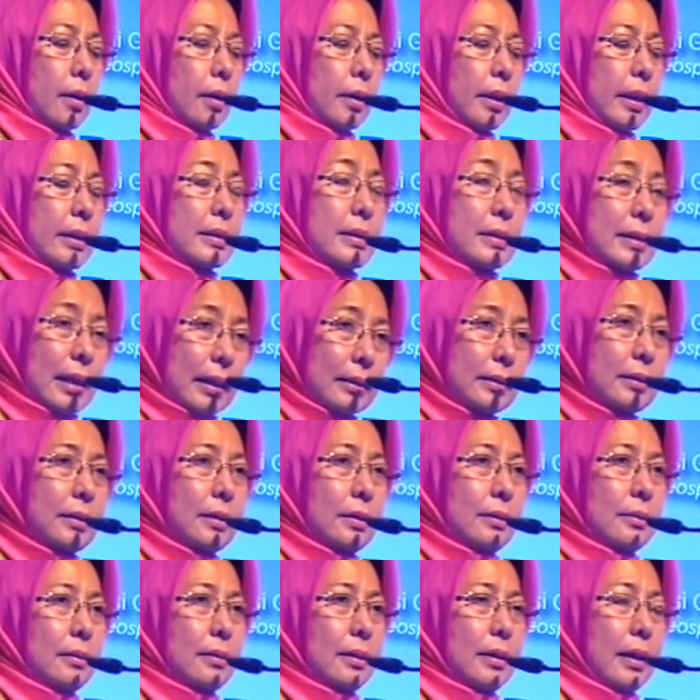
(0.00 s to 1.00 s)

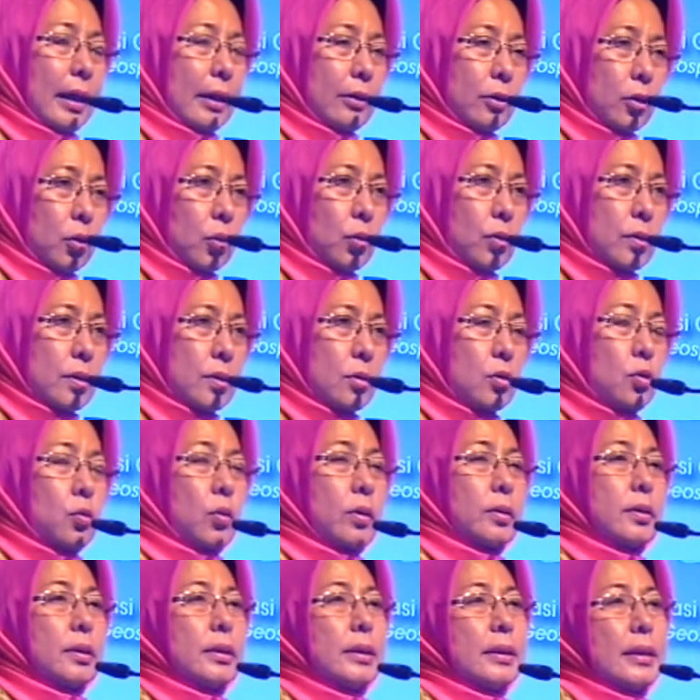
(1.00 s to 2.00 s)
gazetted land use, so
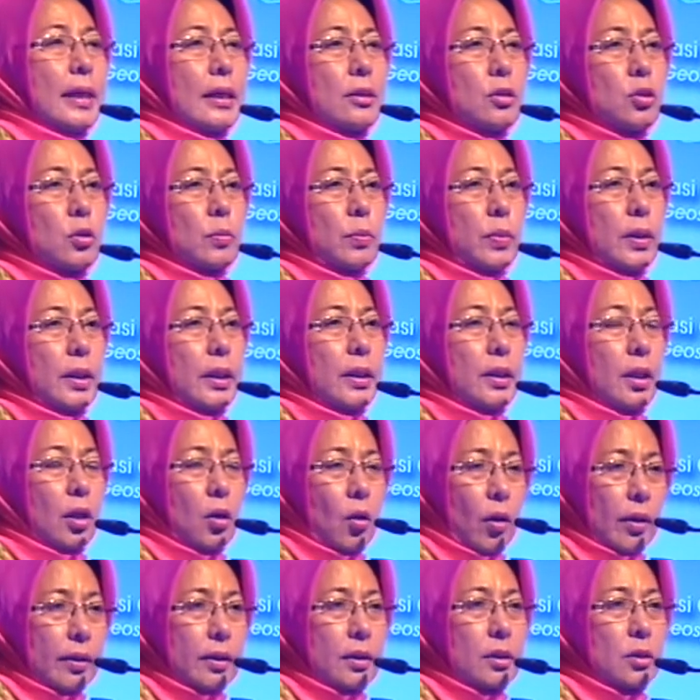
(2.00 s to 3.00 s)
it has to be in
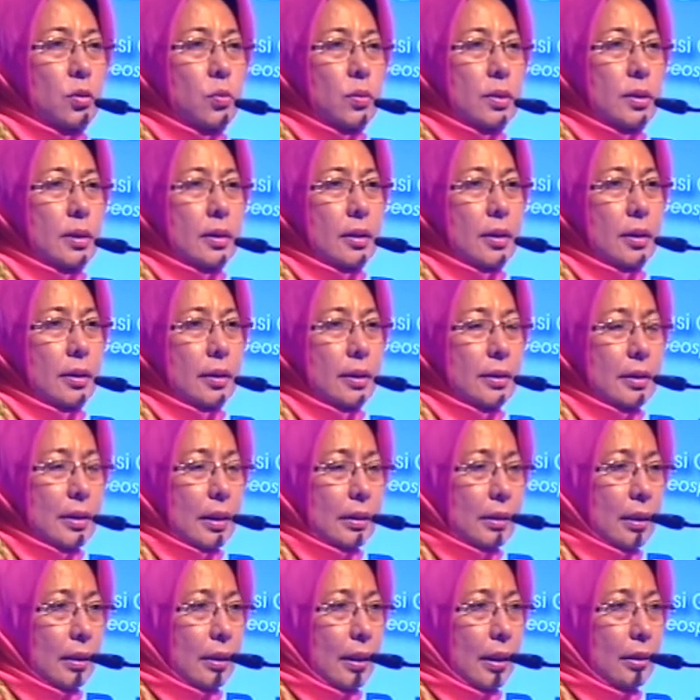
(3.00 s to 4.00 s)
accordance with the
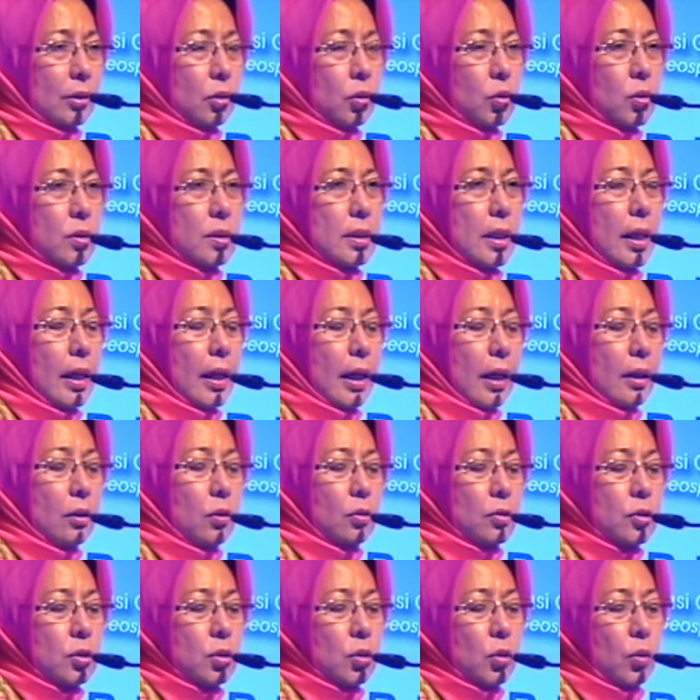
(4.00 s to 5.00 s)
gazetted land use and
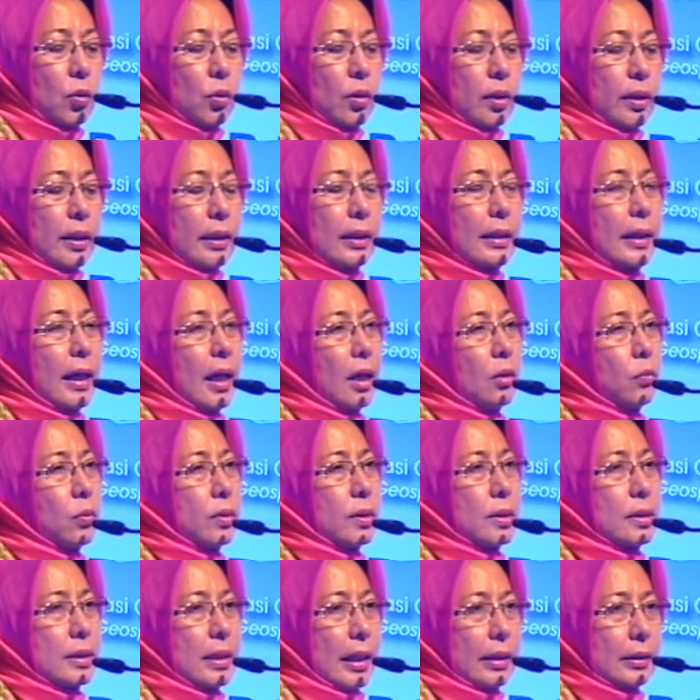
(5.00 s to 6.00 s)
also in line
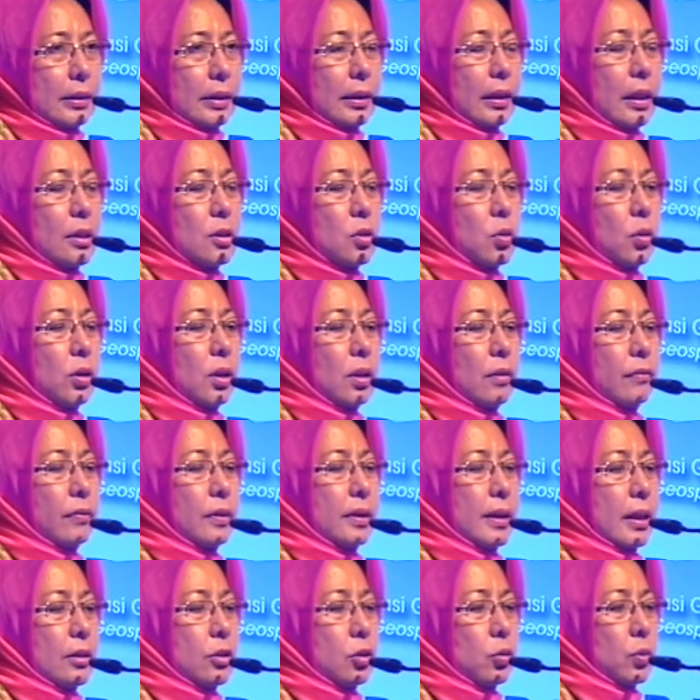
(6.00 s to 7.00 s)
with the siting and zoning of
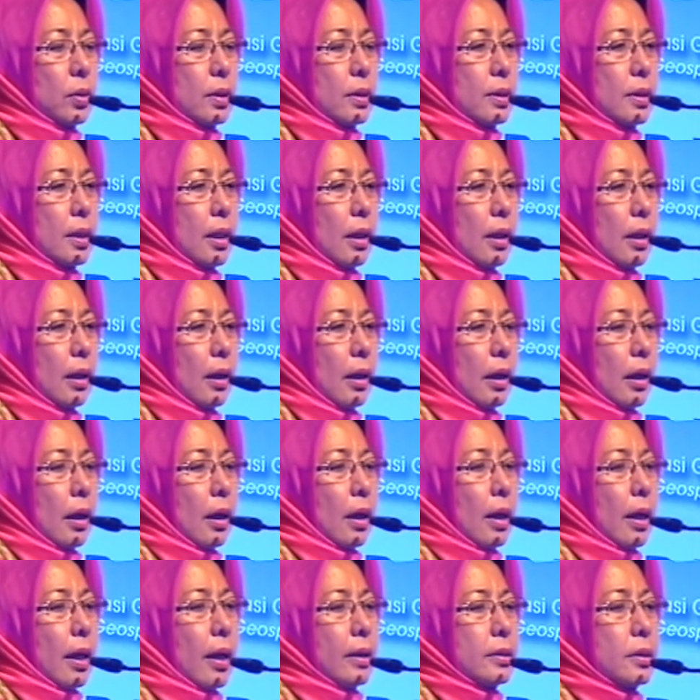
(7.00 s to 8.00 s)
industries.
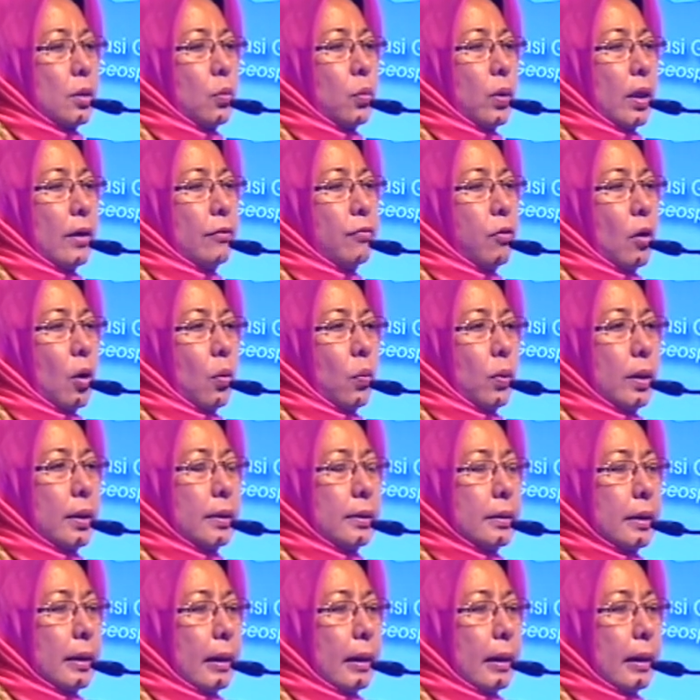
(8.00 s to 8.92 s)
As a way forward,